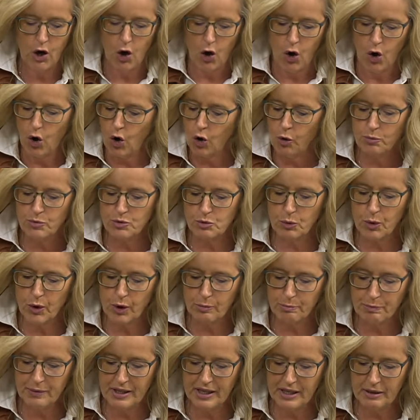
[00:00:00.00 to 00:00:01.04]
Homes
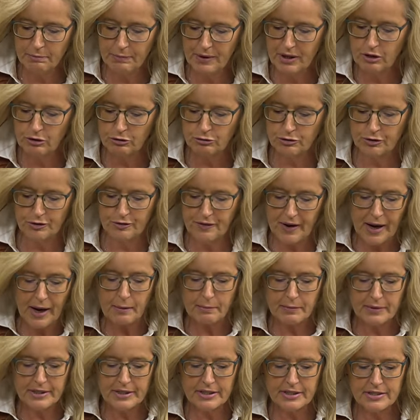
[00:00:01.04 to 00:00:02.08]
weren't being built for
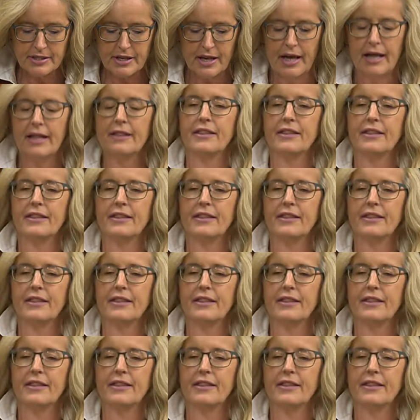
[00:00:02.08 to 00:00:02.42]
families,